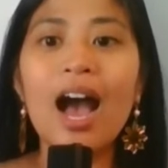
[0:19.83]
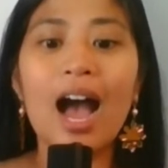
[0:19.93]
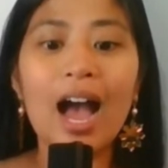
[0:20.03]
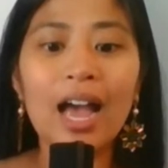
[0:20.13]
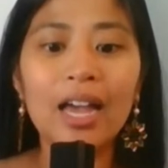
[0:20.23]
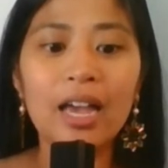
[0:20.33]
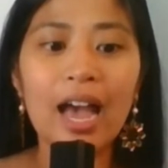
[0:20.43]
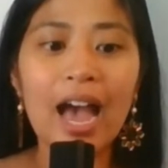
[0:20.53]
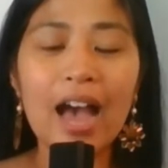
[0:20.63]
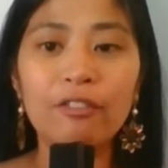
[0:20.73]
I
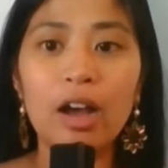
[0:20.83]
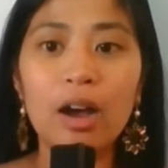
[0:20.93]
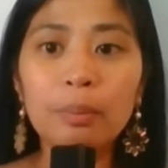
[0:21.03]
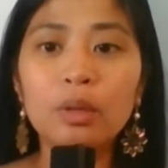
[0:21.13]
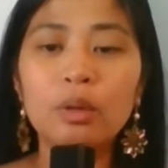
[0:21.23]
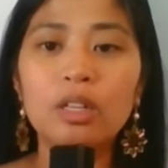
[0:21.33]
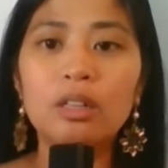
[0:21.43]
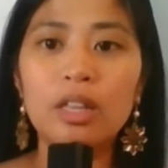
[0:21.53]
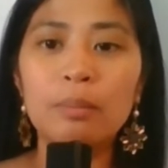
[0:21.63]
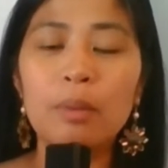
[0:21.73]
have
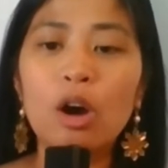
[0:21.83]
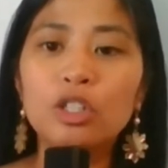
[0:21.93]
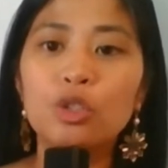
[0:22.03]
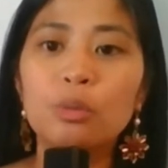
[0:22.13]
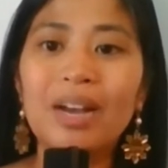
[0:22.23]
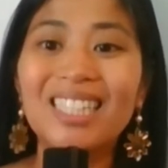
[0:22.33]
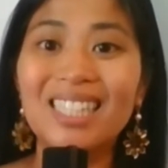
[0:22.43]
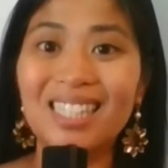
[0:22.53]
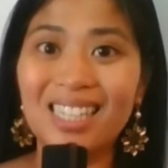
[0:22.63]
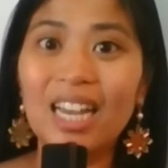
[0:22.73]
uploaded them onto my
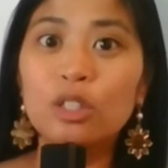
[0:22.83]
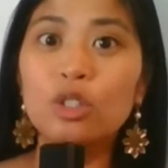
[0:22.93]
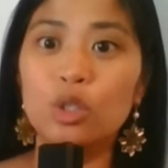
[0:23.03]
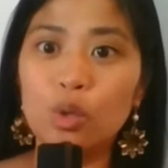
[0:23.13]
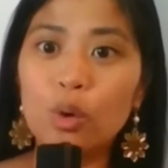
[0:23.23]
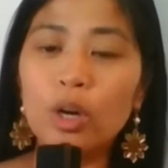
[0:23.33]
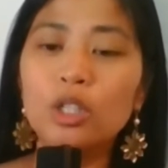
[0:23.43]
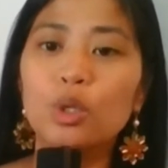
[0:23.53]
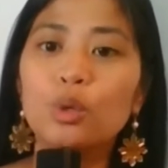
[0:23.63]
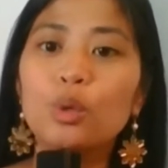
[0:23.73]
Stan store,
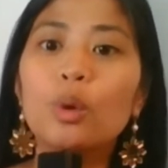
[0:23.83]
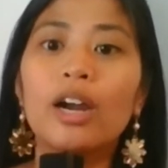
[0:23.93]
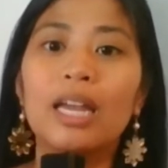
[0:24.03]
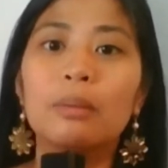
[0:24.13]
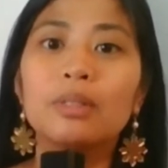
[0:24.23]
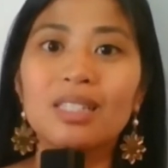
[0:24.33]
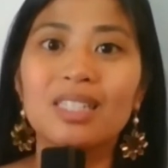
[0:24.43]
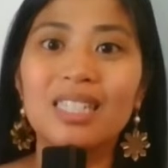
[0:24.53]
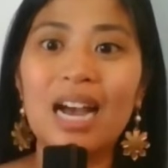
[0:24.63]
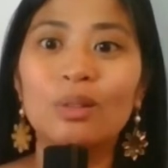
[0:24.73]
so you are able to
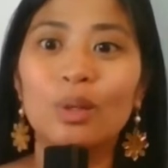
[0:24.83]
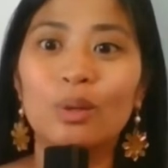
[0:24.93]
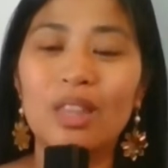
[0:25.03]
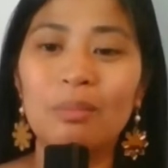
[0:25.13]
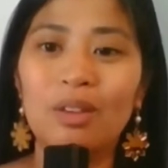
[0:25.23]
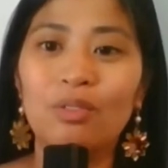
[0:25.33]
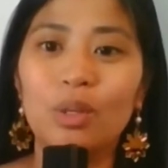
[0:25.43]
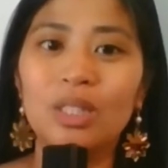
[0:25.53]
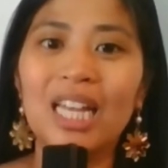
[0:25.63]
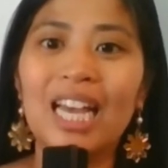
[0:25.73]
download them if
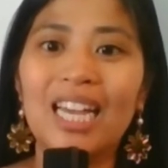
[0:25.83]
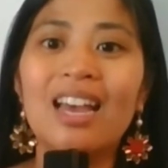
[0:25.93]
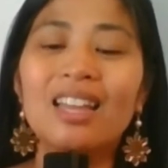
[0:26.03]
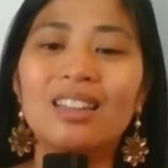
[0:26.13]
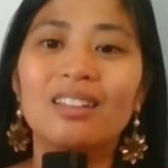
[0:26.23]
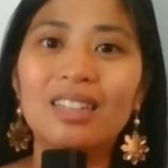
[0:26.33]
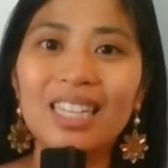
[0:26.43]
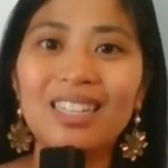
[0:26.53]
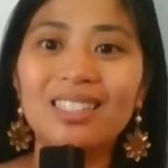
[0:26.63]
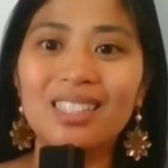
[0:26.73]
you would like. The
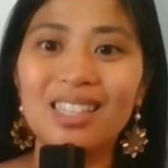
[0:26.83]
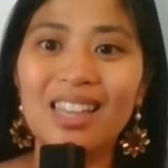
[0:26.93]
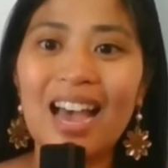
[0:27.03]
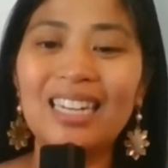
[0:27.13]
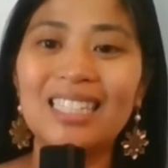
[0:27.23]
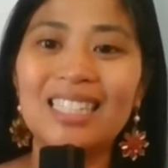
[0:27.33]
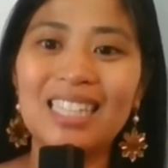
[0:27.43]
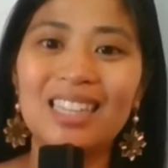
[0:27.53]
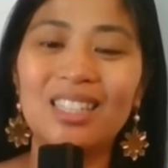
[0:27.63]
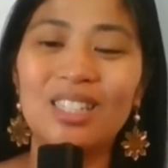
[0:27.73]
link to that is
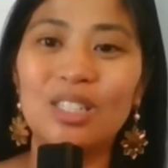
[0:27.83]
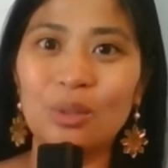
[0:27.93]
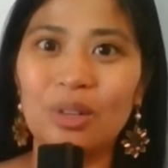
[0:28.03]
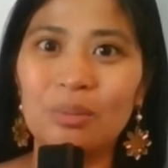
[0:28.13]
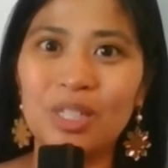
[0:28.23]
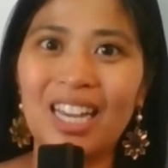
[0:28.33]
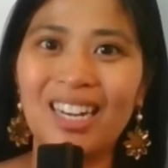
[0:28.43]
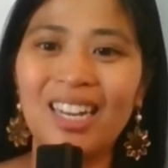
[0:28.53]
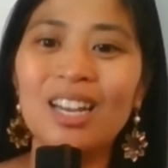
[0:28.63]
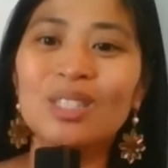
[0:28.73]
in the description.